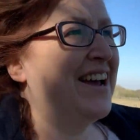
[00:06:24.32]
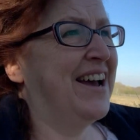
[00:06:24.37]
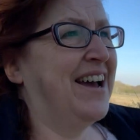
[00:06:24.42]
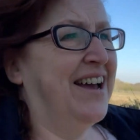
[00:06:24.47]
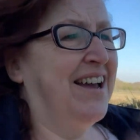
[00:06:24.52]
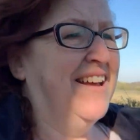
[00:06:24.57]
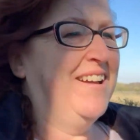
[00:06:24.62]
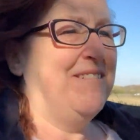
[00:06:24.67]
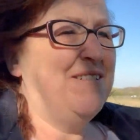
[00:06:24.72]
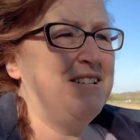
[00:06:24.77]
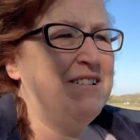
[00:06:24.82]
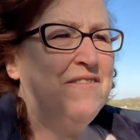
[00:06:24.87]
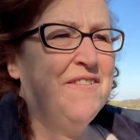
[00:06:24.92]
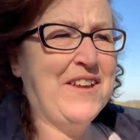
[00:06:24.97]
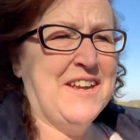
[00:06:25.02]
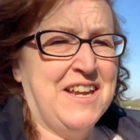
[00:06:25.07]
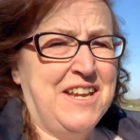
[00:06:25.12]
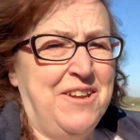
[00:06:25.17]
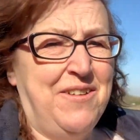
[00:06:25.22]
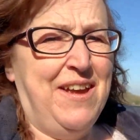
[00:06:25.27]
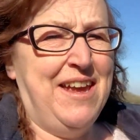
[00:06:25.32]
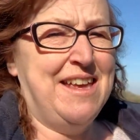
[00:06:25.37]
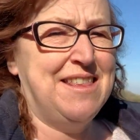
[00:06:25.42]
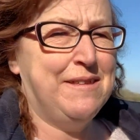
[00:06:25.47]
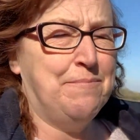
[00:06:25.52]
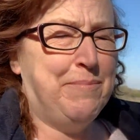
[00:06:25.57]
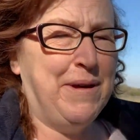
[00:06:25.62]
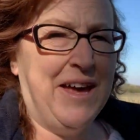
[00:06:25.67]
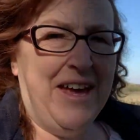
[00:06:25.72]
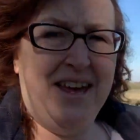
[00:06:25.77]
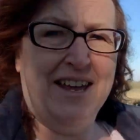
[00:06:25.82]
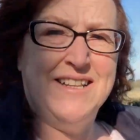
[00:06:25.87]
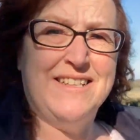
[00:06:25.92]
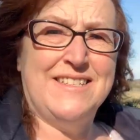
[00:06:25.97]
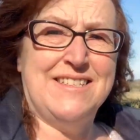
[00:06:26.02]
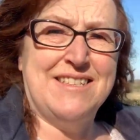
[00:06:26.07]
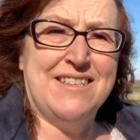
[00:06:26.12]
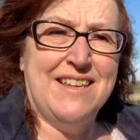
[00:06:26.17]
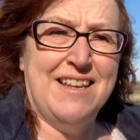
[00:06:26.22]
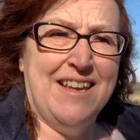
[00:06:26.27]
I wonder if, can you hear the
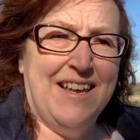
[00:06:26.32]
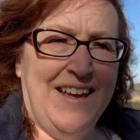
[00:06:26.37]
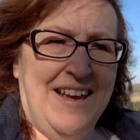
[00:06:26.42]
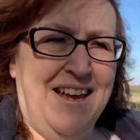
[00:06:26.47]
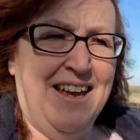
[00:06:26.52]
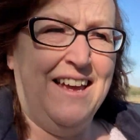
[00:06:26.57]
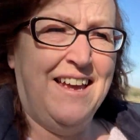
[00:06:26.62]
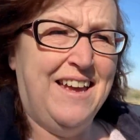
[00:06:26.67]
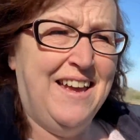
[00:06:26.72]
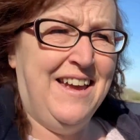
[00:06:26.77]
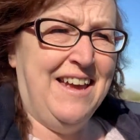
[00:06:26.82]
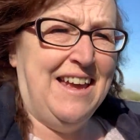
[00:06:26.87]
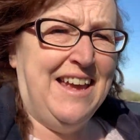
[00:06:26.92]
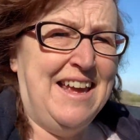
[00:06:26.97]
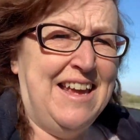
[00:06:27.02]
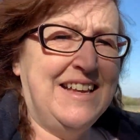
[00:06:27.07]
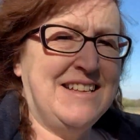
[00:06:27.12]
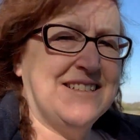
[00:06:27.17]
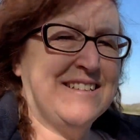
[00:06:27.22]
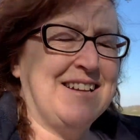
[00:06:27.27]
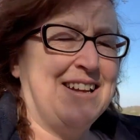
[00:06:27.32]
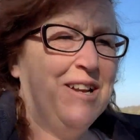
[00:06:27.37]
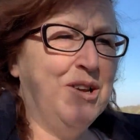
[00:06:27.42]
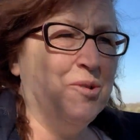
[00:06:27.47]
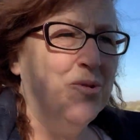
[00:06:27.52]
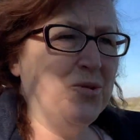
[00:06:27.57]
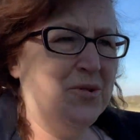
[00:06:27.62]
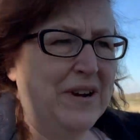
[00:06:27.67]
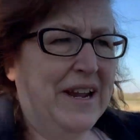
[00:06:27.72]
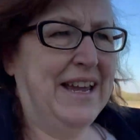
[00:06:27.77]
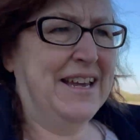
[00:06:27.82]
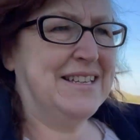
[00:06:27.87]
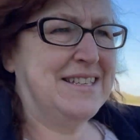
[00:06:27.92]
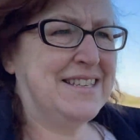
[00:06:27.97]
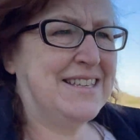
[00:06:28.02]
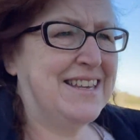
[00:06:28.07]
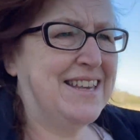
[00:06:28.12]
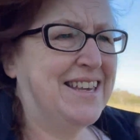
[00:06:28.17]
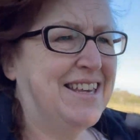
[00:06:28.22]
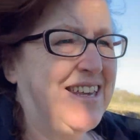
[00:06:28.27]
birds? It's glorious.